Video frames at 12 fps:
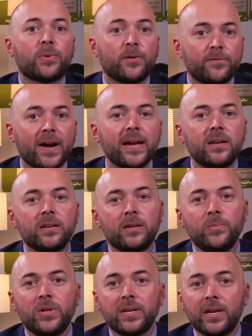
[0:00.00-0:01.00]
providing
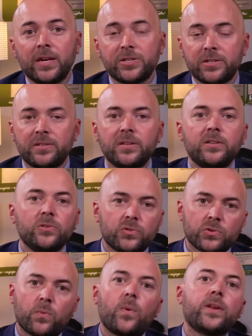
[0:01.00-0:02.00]
communication to you
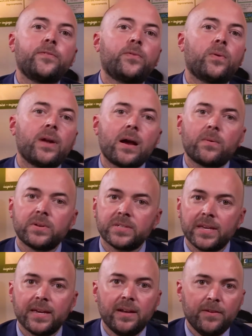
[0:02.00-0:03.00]
24 hours
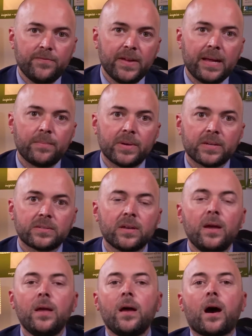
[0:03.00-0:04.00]
ahead of families.
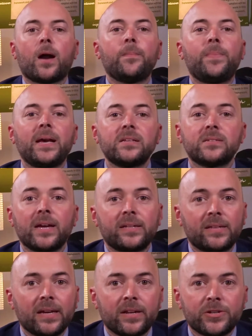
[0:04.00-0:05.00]
Our baseline
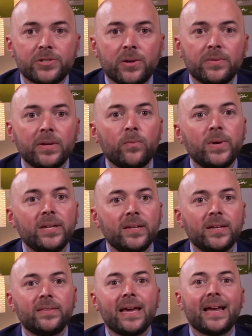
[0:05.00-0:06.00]
data showed that we
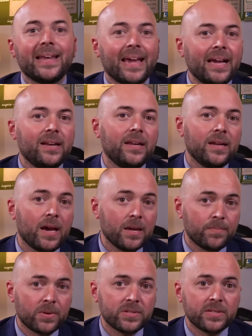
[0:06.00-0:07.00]
did that
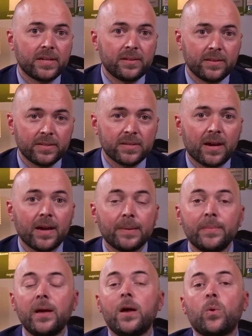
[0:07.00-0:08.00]
89% of the
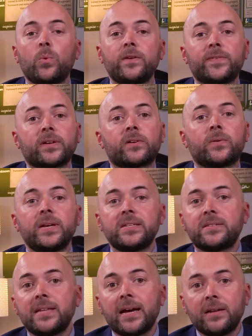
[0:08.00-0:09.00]
time. We've
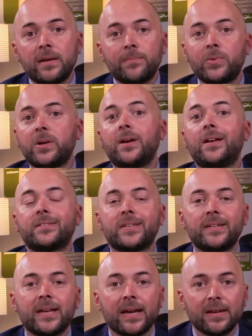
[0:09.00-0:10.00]
increased that number to
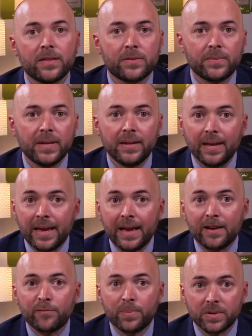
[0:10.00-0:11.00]

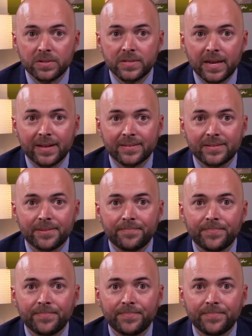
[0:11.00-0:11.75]
93.5%.